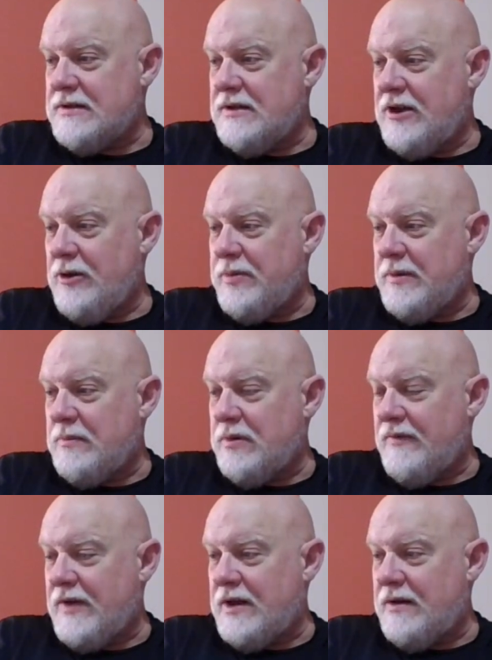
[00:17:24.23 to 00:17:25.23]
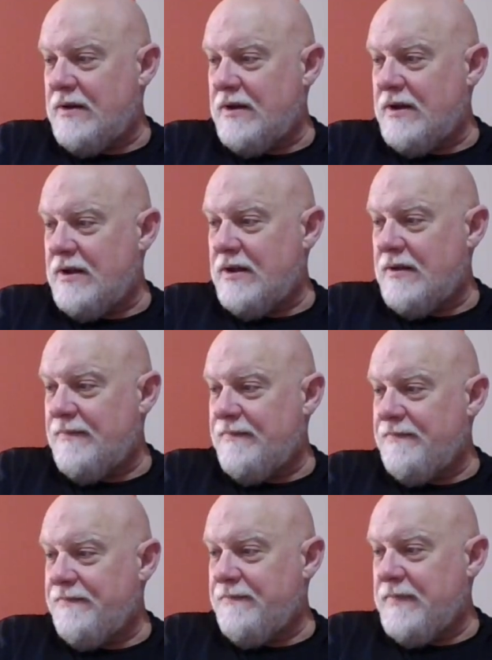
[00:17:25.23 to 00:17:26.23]
helping prevent
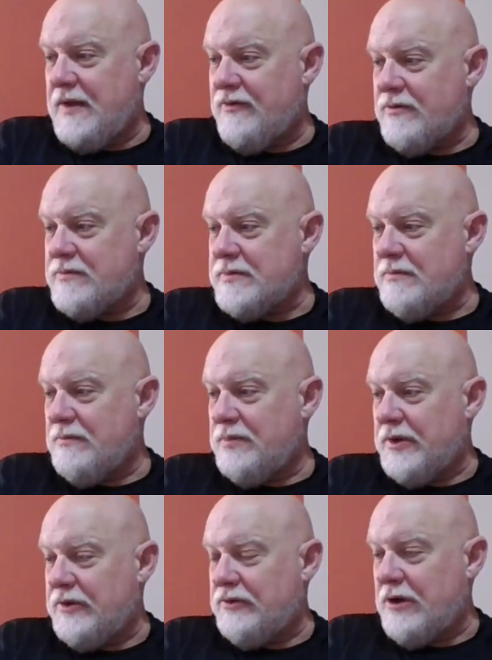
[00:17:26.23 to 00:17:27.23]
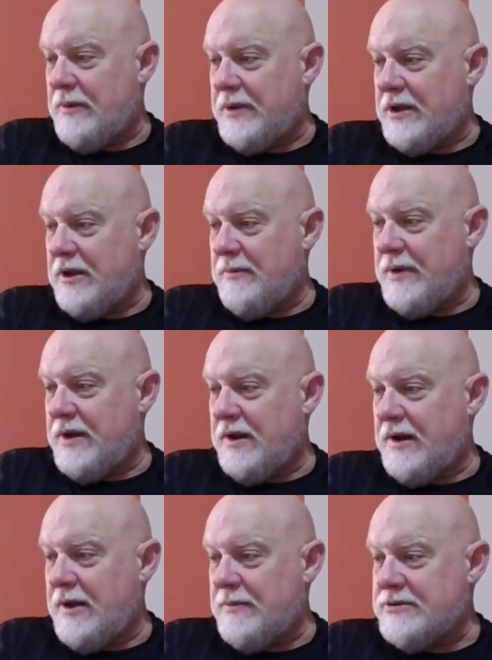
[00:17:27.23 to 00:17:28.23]
me from dropping a lot of money
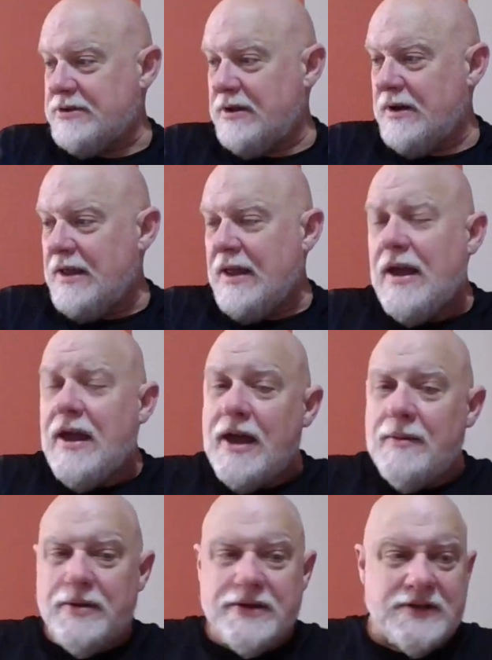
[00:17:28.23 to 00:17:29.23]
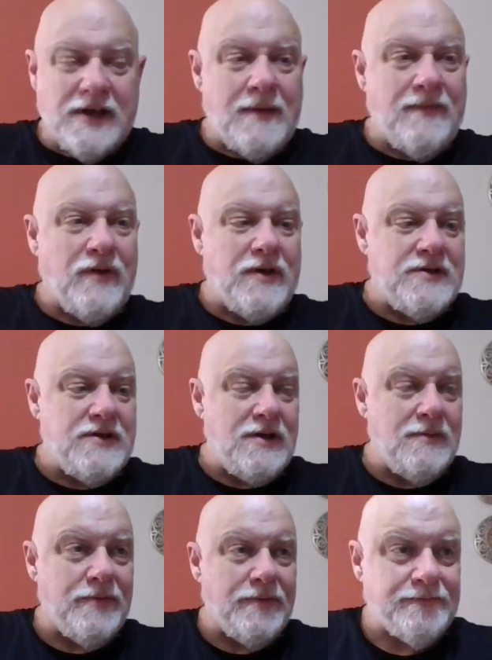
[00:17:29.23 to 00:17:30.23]
on Amazon. And plus, I am very cheap,